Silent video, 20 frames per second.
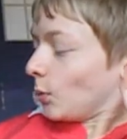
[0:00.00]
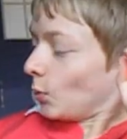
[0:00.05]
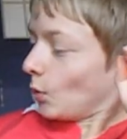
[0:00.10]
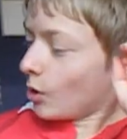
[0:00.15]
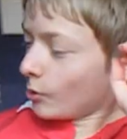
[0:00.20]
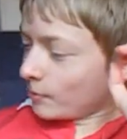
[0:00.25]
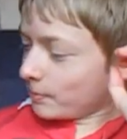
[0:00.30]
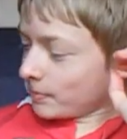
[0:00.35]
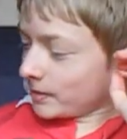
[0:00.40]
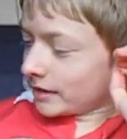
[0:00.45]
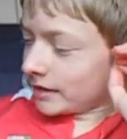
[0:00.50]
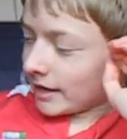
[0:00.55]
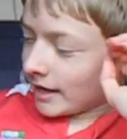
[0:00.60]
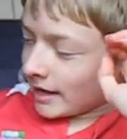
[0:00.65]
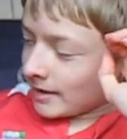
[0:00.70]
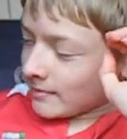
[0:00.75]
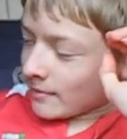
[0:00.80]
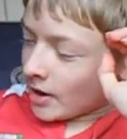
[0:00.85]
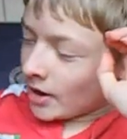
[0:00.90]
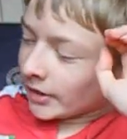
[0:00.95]
What
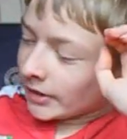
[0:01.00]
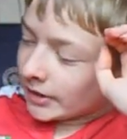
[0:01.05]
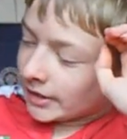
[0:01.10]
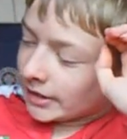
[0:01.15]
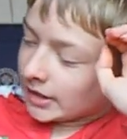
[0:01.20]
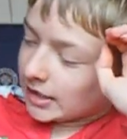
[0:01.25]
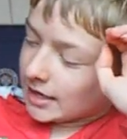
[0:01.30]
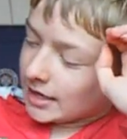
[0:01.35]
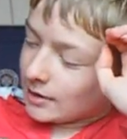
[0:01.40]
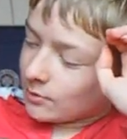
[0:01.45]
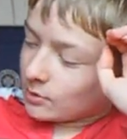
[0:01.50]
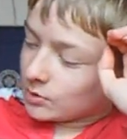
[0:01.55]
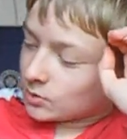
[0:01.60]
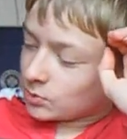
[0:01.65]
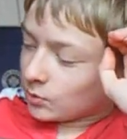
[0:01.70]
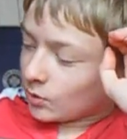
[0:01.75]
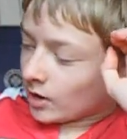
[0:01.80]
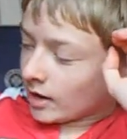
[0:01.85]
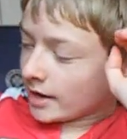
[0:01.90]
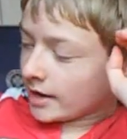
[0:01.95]
became unclear
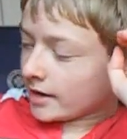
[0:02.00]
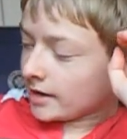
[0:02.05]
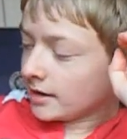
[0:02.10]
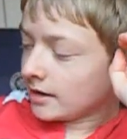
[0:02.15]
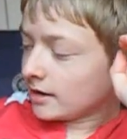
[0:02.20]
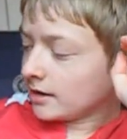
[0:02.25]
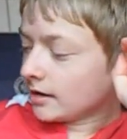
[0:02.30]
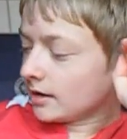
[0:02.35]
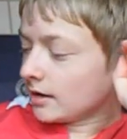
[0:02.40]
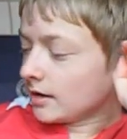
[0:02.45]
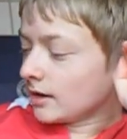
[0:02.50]
was why